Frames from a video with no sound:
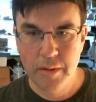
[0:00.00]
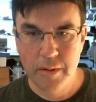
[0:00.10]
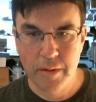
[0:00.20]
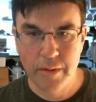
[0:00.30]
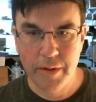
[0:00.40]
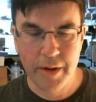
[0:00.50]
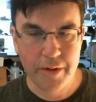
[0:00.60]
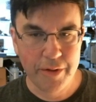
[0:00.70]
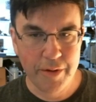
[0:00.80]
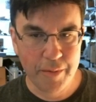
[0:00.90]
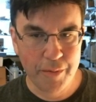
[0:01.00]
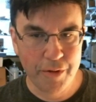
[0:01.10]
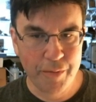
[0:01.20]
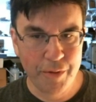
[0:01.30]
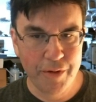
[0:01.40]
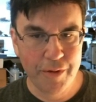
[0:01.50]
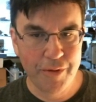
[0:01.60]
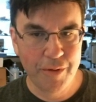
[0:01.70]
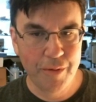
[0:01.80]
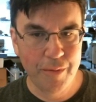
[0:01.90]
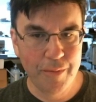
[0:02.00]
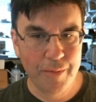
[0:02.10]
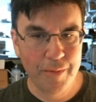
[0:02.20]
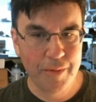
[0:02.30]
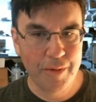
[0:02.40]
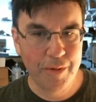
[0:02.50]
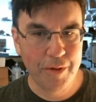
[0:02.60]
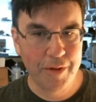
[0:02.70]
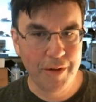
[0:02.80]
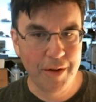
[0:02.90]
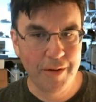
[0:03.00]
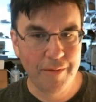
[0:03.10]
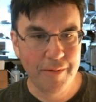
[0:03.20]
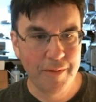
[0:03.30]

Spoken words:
Okay, so you get bonus points if you notice that I